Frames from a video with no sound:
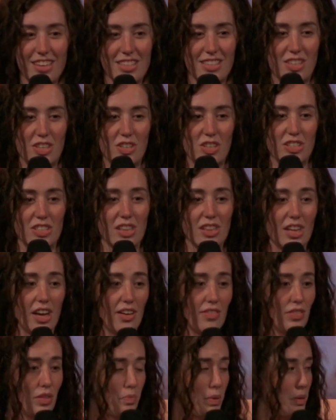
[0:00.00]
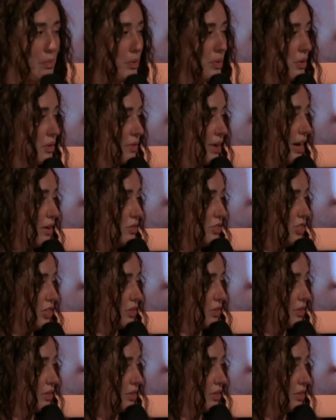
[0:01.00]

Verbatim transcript: to just love the people around you.